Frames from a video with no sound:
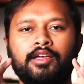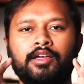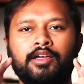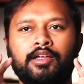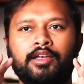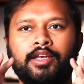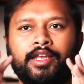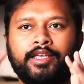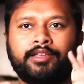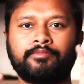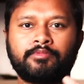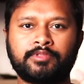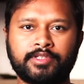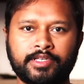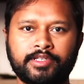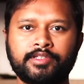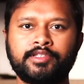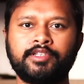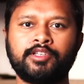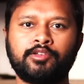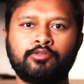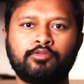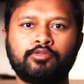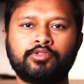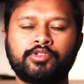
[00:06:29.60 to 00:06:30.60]
like
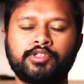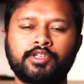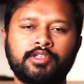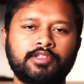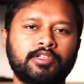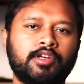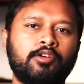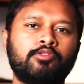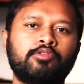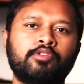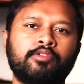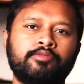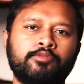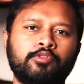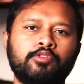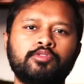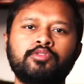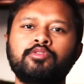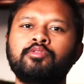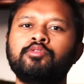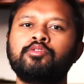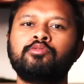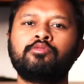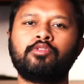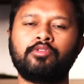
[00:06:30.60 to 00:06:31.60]
60 questions. Out of those,
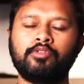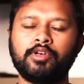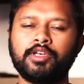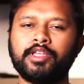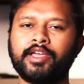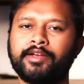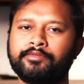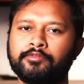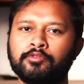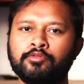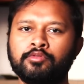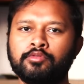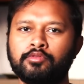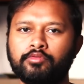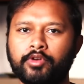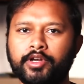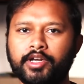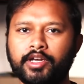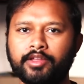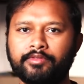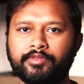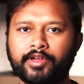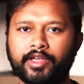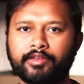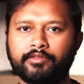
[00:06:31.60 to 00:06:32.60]
you only have to do
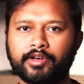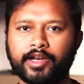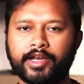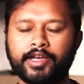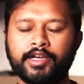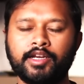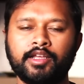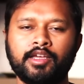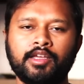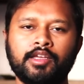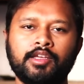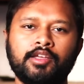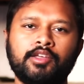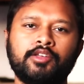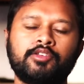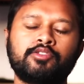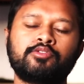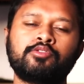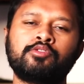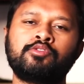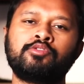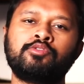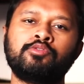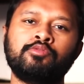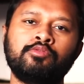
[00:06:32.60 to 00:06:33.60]
25, right?
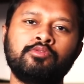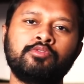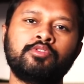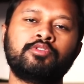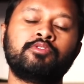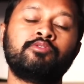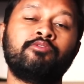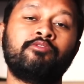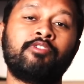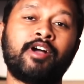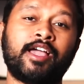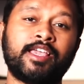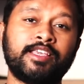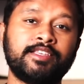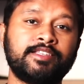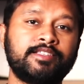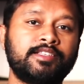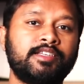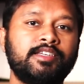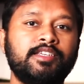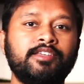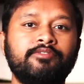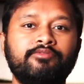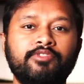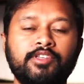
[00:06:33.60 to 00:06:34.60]
So choose
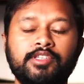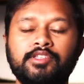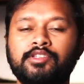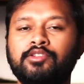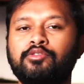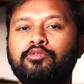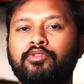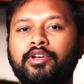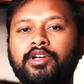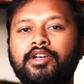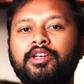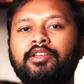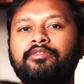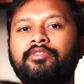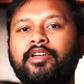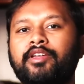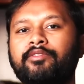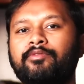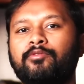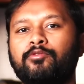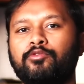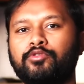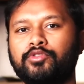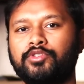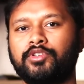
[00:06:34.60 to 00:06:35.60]
wisely which
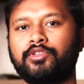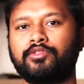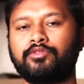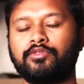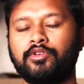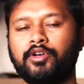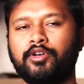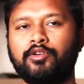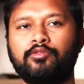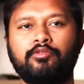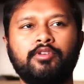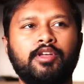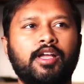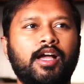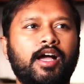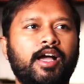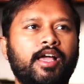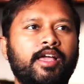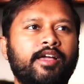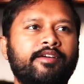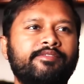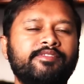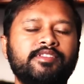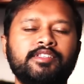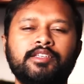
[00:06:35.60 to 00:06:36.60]
25 questions you are doing. I
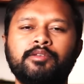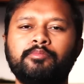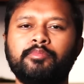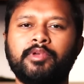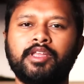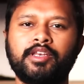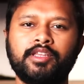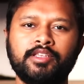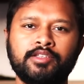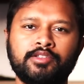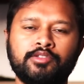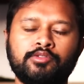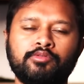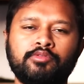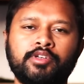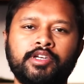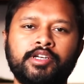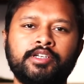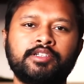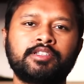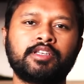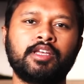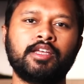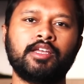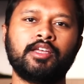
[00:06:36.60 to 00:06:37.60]
have seen many
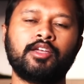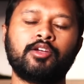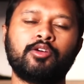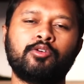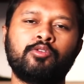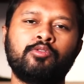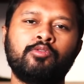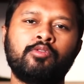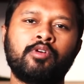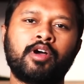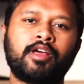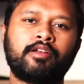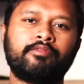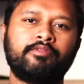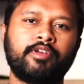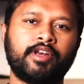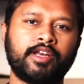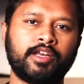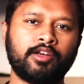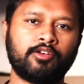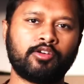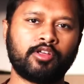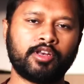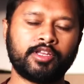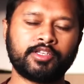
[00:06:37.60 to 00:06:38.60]
students who are
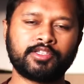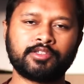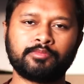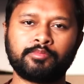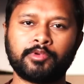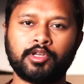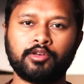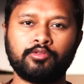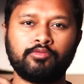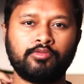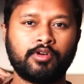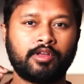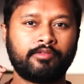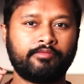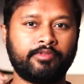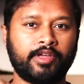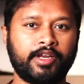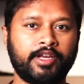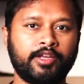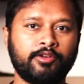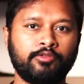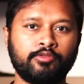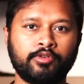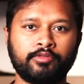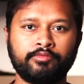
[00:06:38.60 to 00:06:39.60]
very knowledgeable, who are
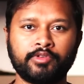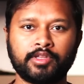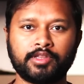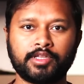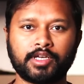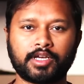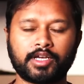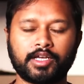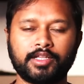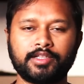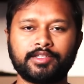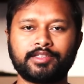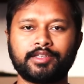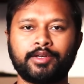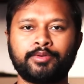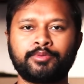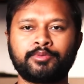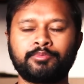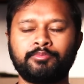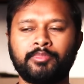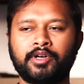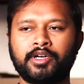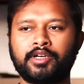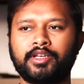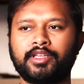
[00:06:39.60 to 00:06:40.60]
very good with the concepts,
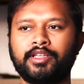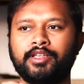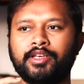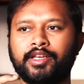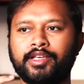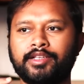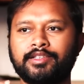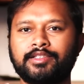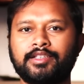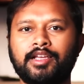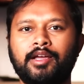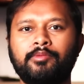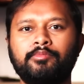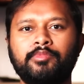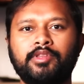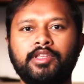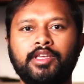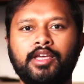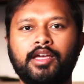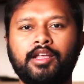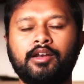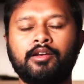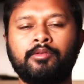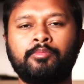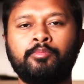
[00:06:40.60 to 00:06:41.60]
but in exam they
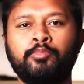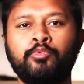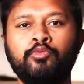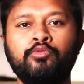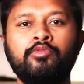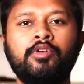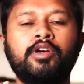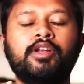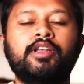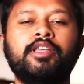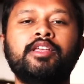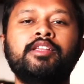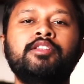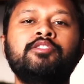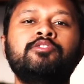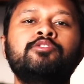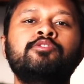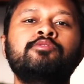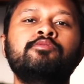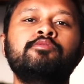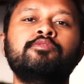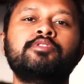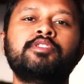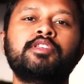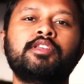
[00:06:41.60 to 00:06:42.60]
are poor in
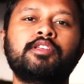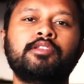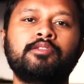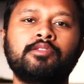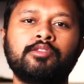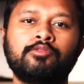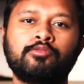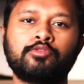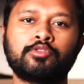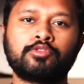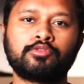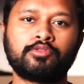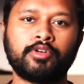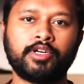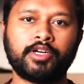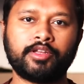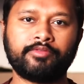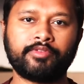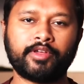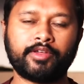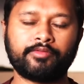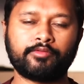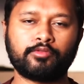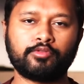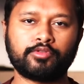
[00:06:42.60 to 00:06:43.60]
choosing those
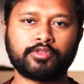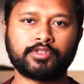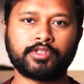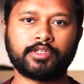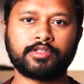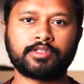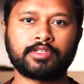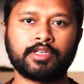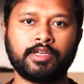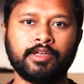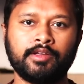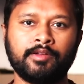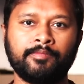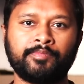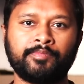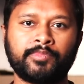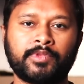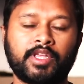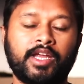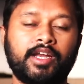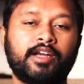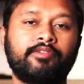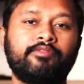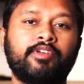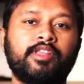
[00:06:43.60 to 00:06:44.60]
25 questions,
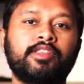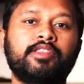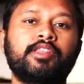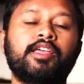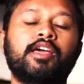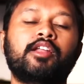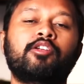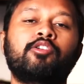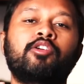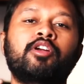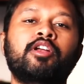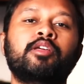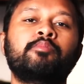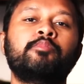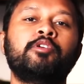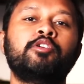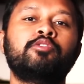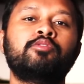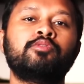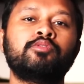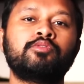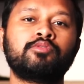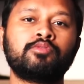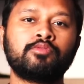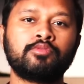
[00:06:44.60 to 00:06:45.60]
and when they are not able
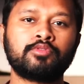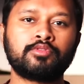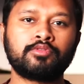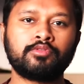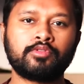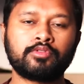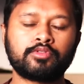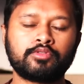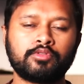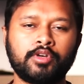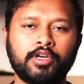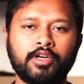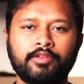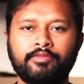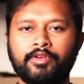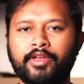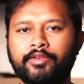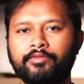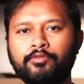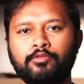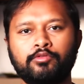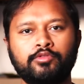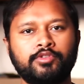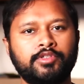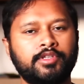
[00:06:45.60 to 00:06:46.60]
to choose those
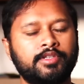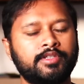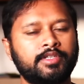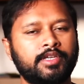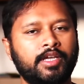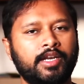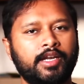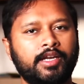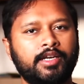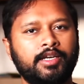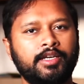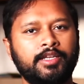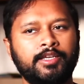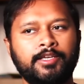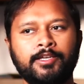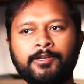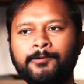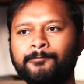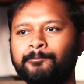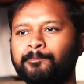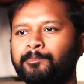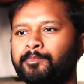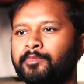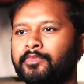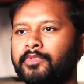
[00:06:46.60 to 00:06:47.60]
25 questions correctly,
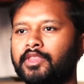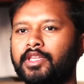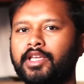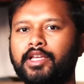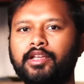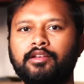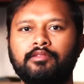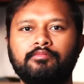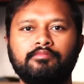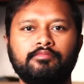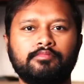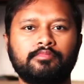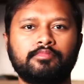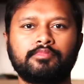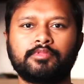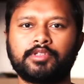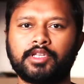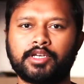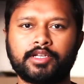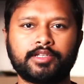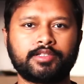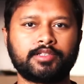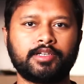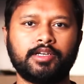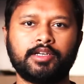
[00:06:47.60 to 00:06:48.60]
then the
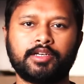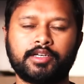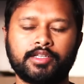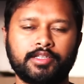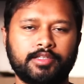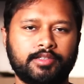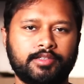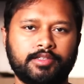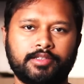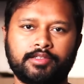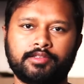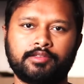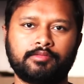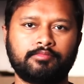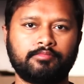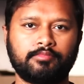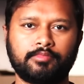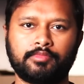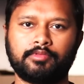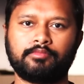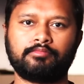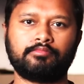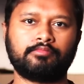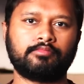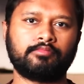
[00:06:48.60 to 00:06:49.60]
result is
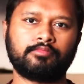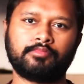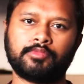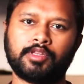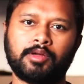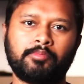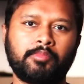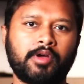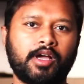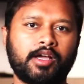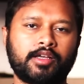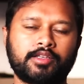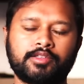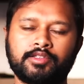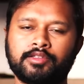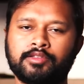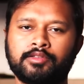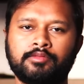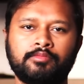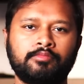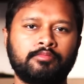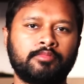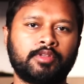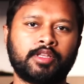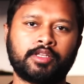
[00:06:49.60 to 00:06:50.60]
the marks
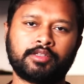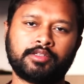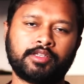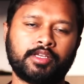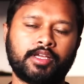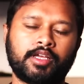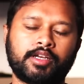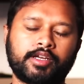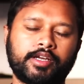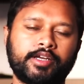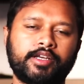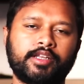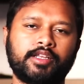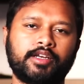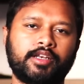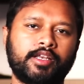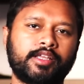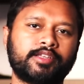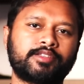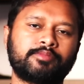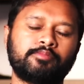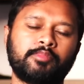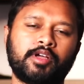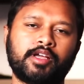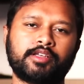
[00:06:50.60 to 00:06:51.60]
that they are getting
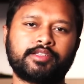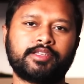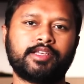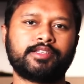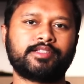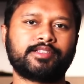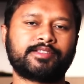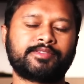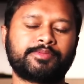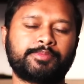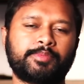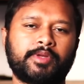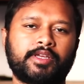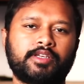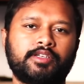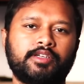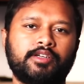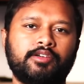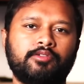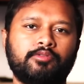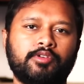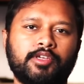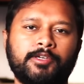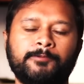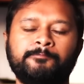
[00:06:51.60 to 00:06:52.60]
less marks as
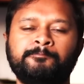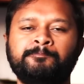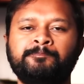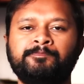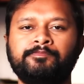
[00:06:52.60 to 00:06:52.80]
expected. Okay,